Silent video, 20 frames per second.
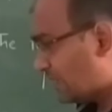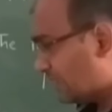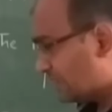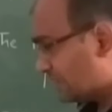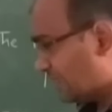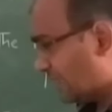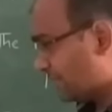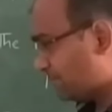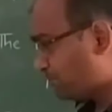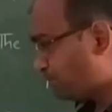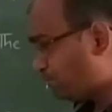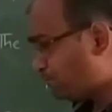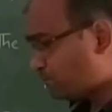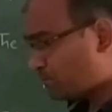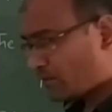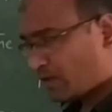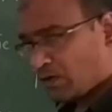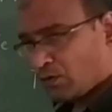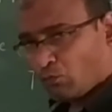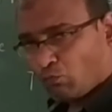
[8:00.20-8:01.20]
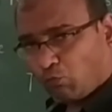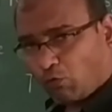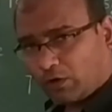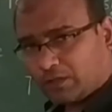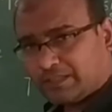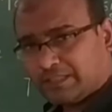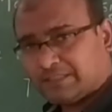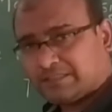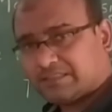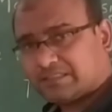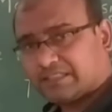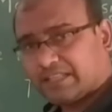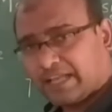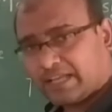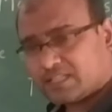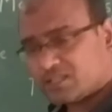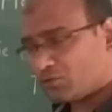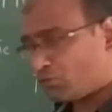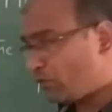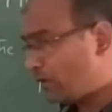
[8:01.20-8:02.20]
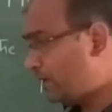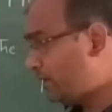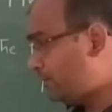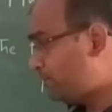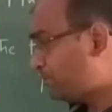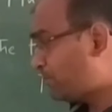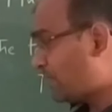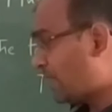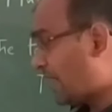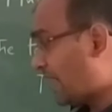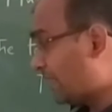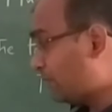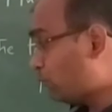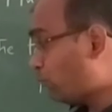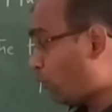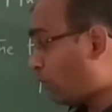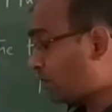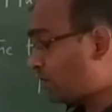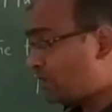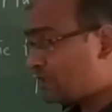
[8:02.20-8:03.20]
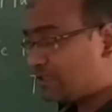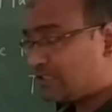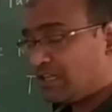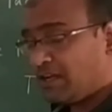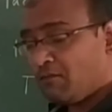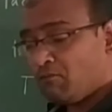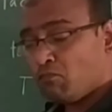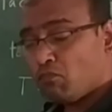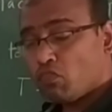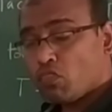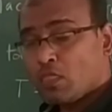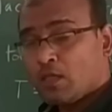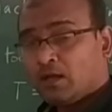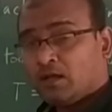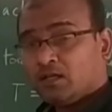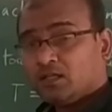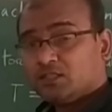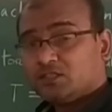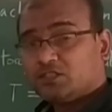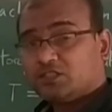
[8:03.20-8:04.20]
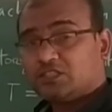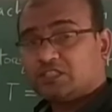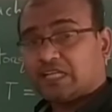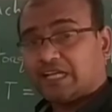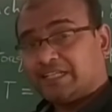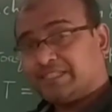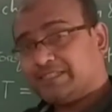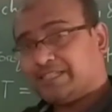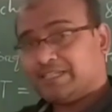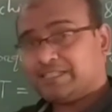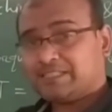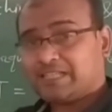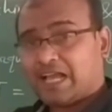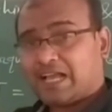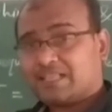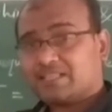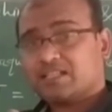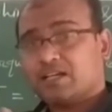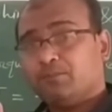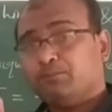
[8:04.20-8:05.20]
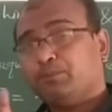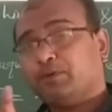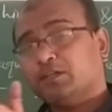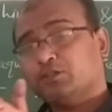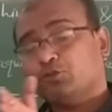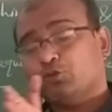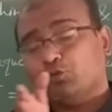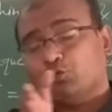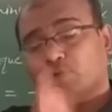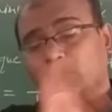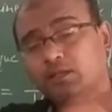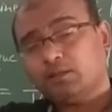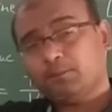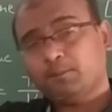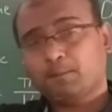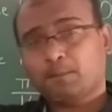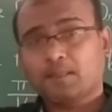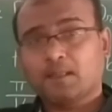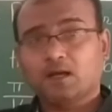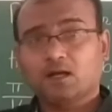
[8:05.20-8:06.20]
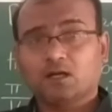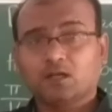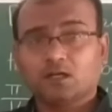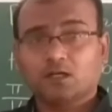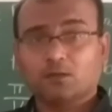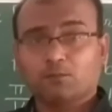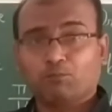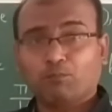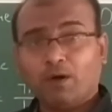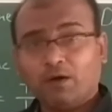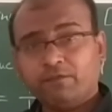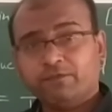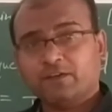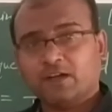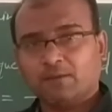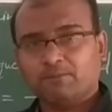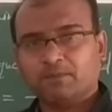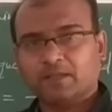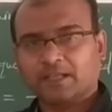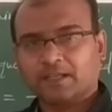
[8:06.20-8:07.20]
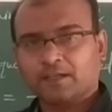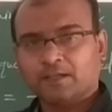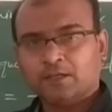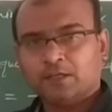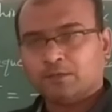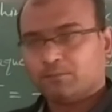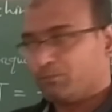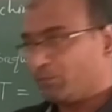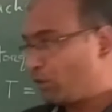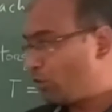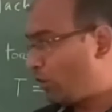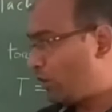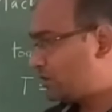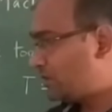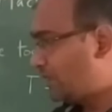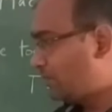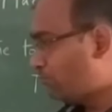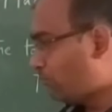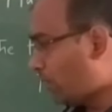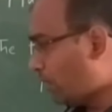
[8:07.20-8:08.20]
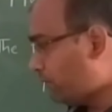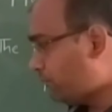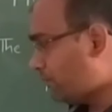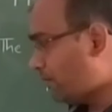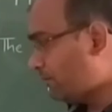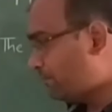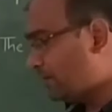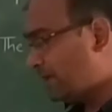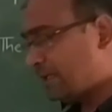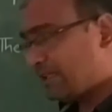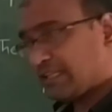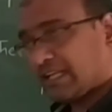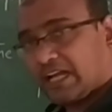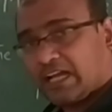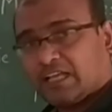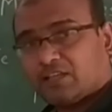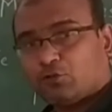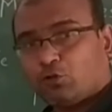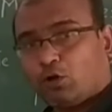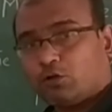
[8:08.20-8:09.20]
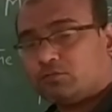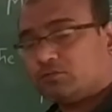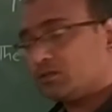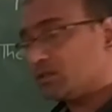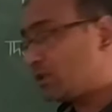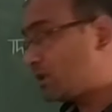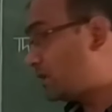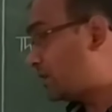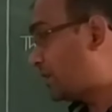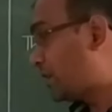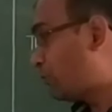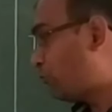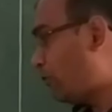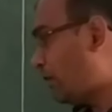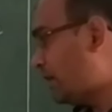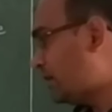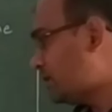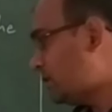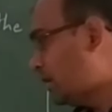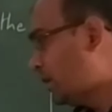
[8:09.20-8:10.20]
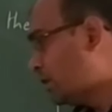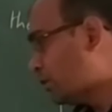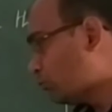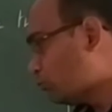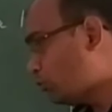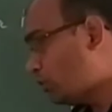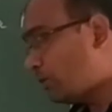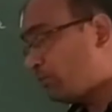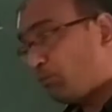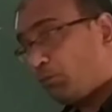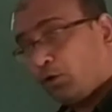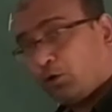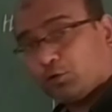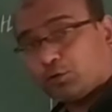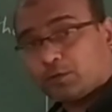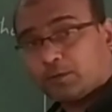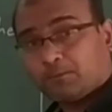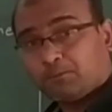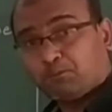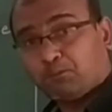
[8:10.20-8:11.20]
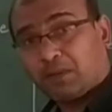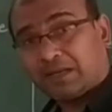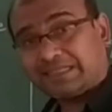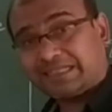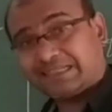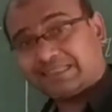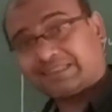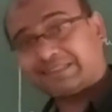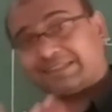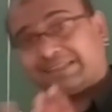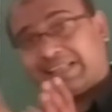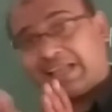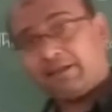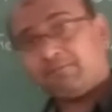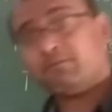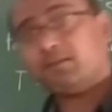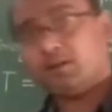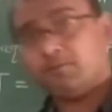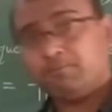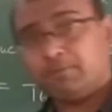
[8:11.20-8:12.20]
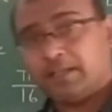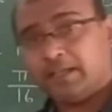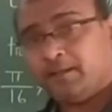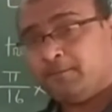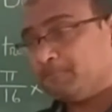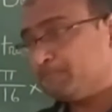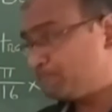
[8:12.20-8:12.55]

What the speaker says: Then what is next one, and what is the changes as compared to your muff coupling? Because in muff coupling they are not required your bolt, but in clamp coupling